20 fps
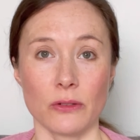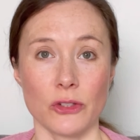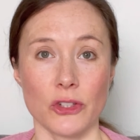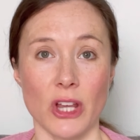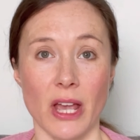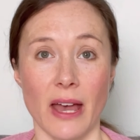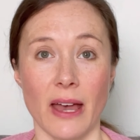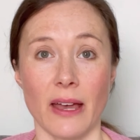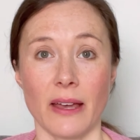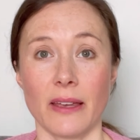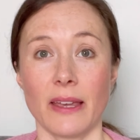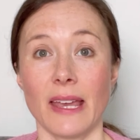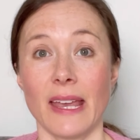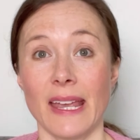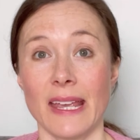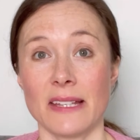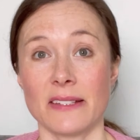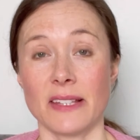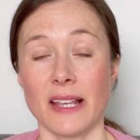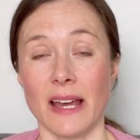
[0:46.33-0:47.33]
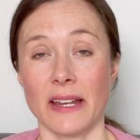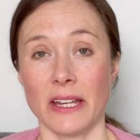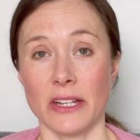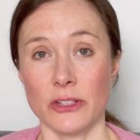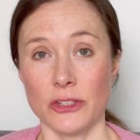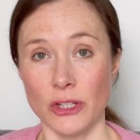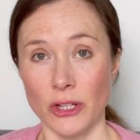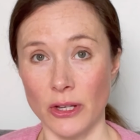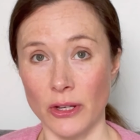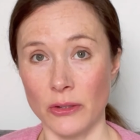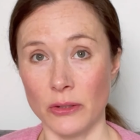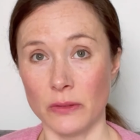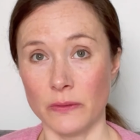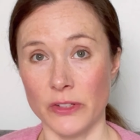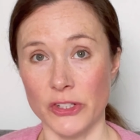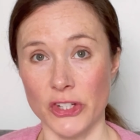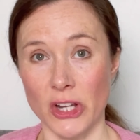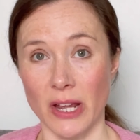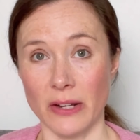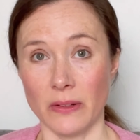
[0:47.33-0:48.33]
check is an internal
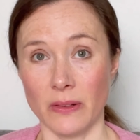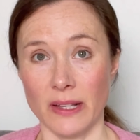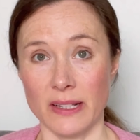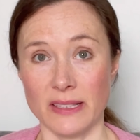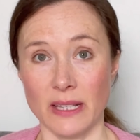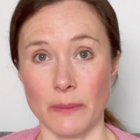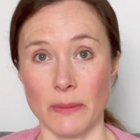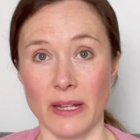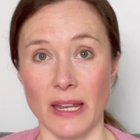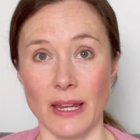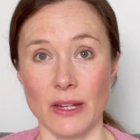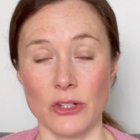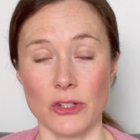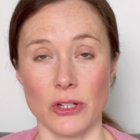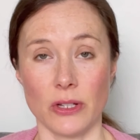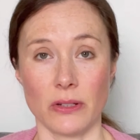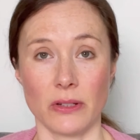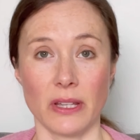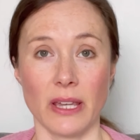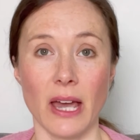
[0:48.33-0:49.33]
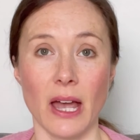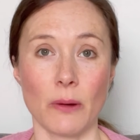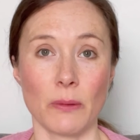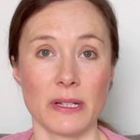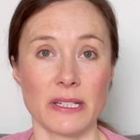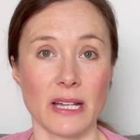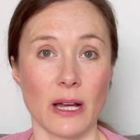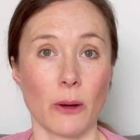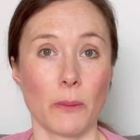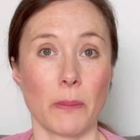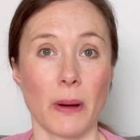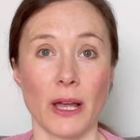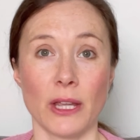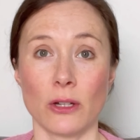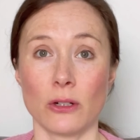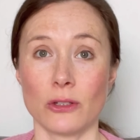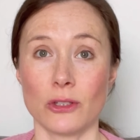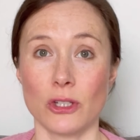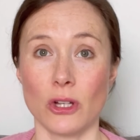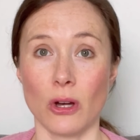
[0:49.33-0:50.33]
vaginal examination carried out by
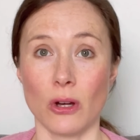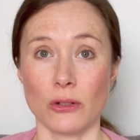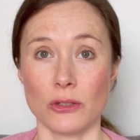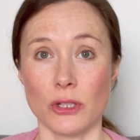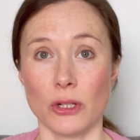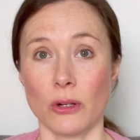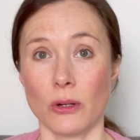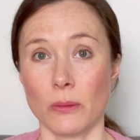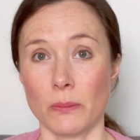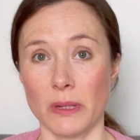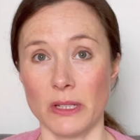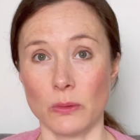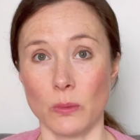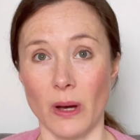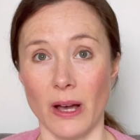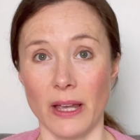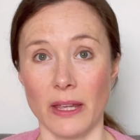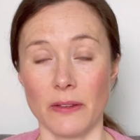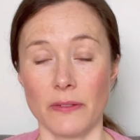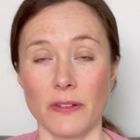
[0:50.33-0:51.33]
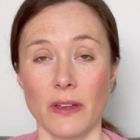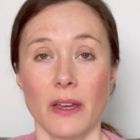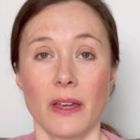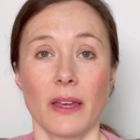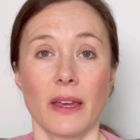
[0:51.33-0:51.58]
your doctor or midwife,